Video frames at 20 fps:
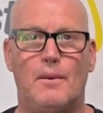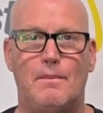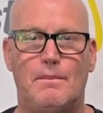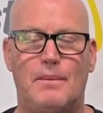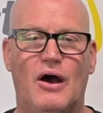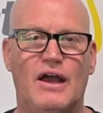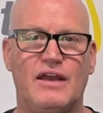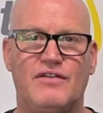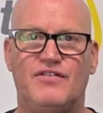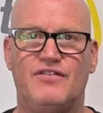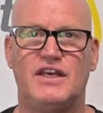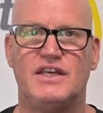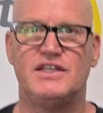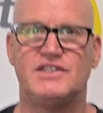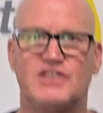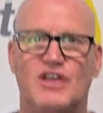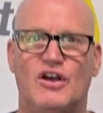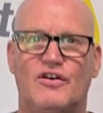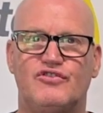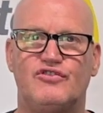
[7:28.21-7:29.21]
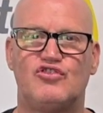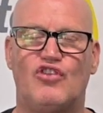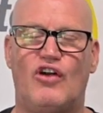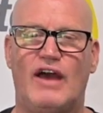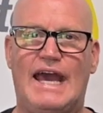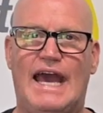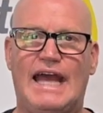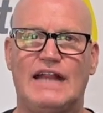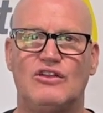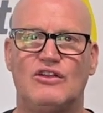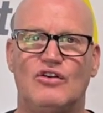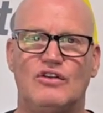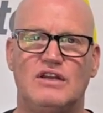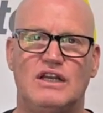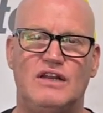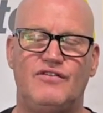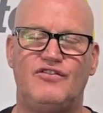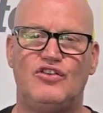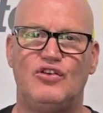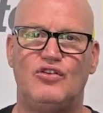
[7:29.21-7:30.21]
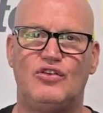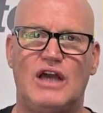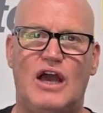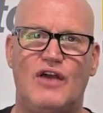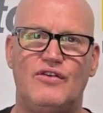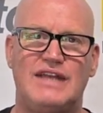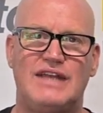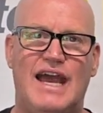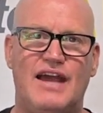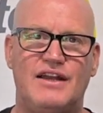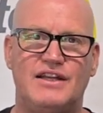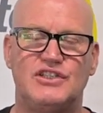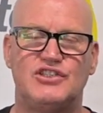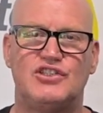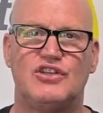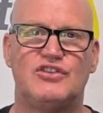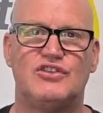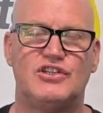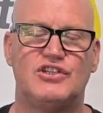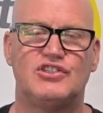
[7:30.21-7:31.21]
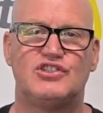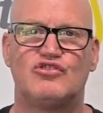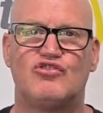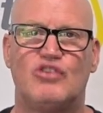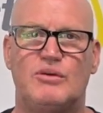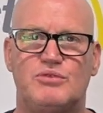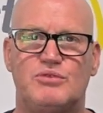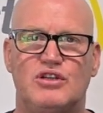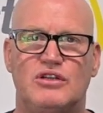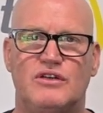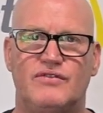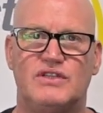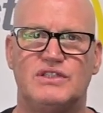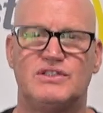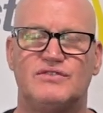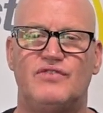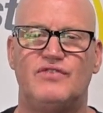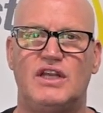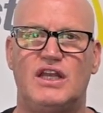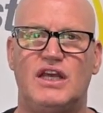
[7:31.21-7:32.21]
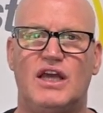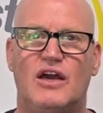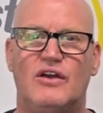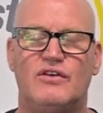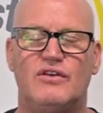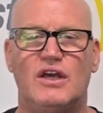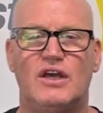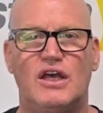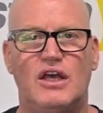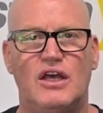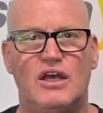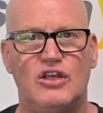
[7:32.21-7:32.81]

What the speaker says: Bike Fit Yourself Triathlon, and if you go down into the description of this video,